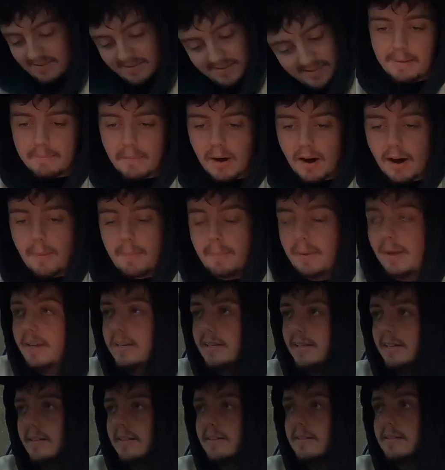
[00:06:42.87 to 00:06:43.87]
In my
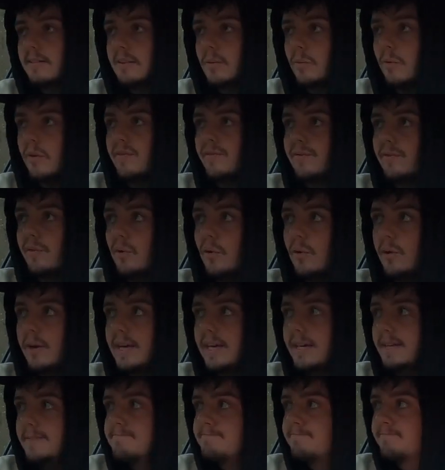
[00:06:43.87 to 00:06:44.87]
opinion, the
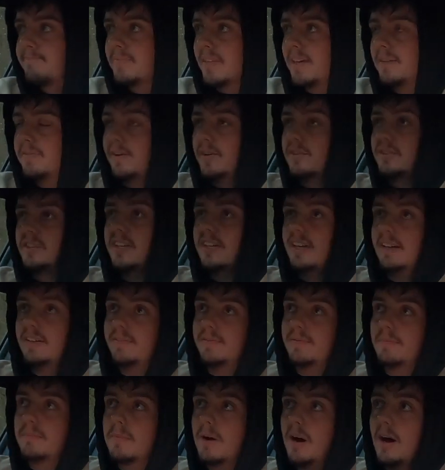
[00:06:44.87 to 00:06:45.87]
140, if I was to
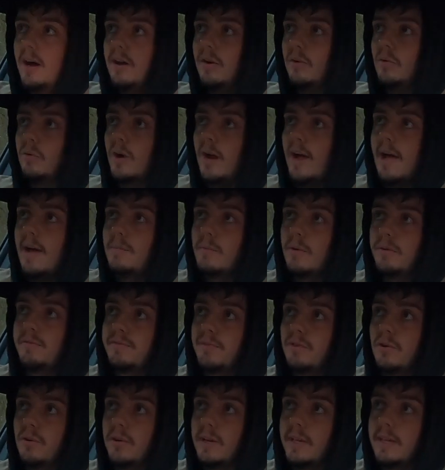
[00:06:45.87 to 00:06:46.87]
give my older
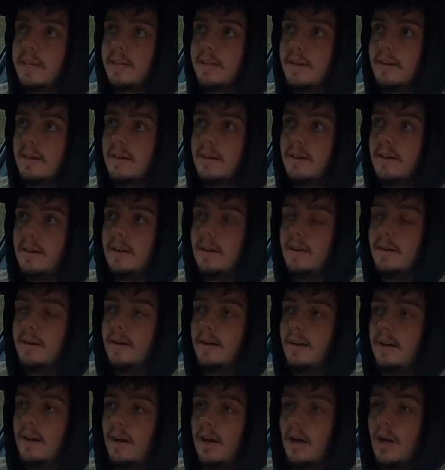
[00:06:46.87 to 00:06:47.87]
M140
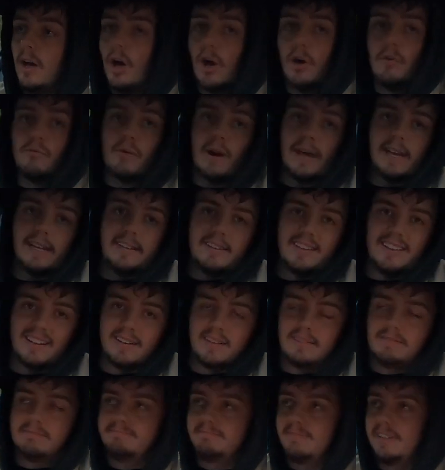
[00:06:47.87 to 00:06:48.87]
a
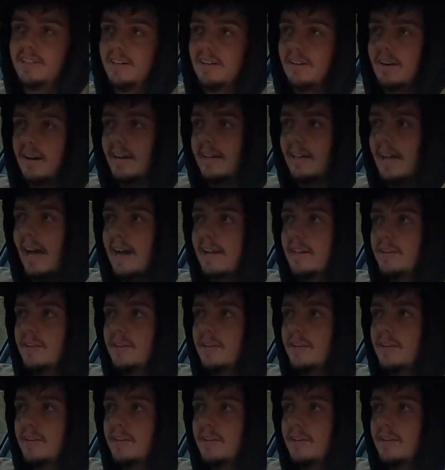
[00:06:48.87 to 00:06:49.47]
rating, you know, like how